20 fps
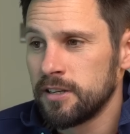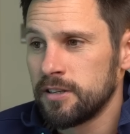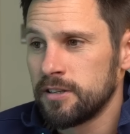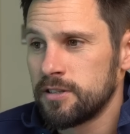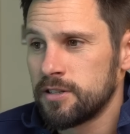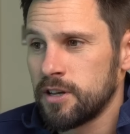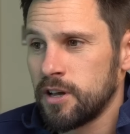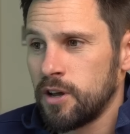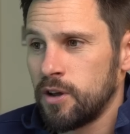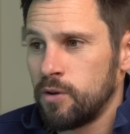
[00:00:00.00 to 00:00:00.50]

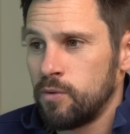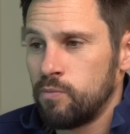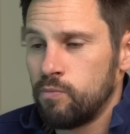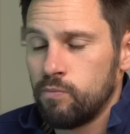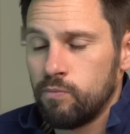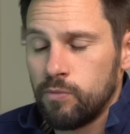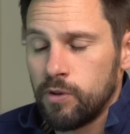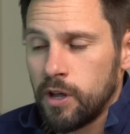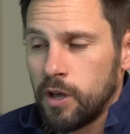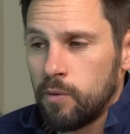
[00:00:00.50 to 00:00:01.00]
So, you
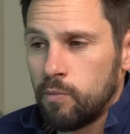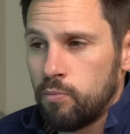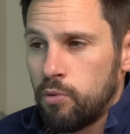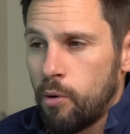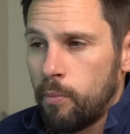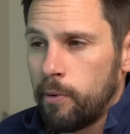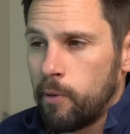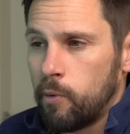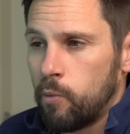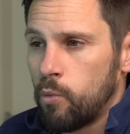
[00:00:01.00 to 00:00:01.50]
know,
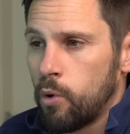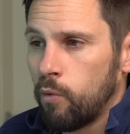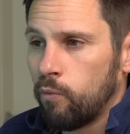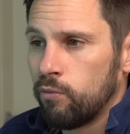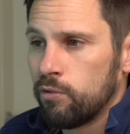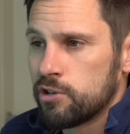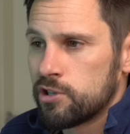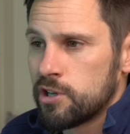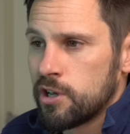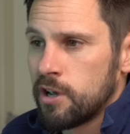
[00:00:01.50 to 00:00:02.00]
probably 1
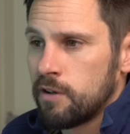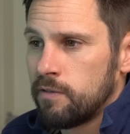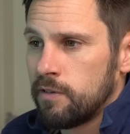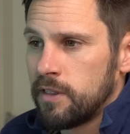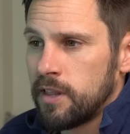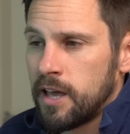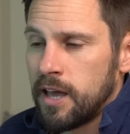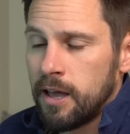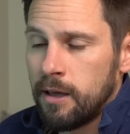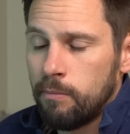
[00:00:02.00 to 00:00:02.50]
reserve in
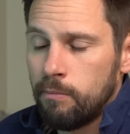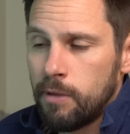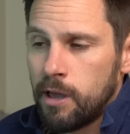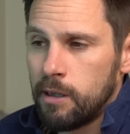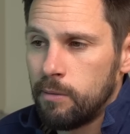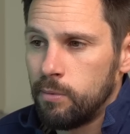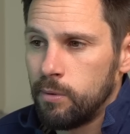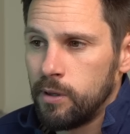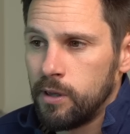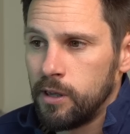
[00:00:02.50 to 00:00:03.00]
there,
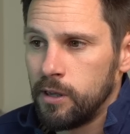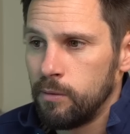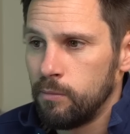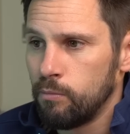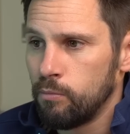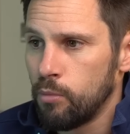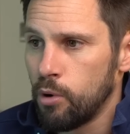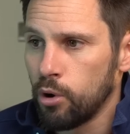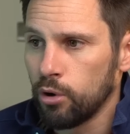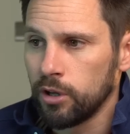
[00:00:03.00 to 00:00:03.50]
maybe
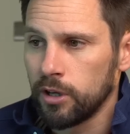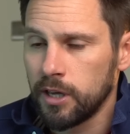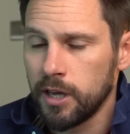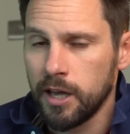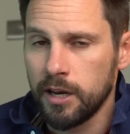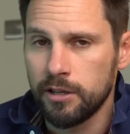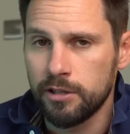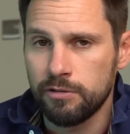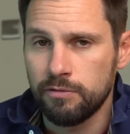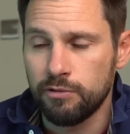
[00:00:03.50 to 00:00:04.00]
Mon
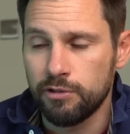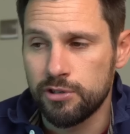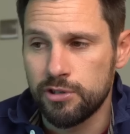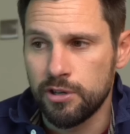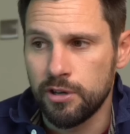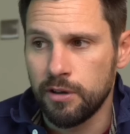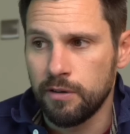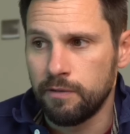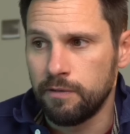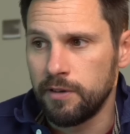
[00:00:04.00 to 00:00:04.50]
again as a
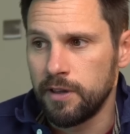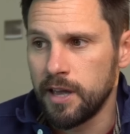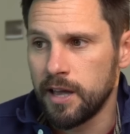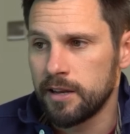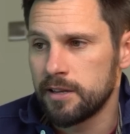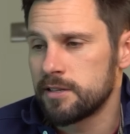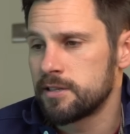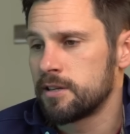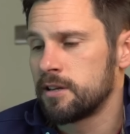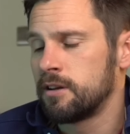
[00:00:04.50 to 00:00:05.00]
reserve for
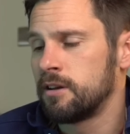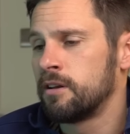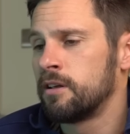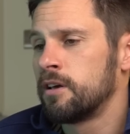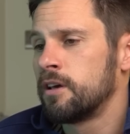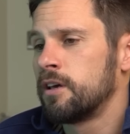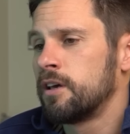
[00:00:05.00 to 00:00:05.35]
Jensen.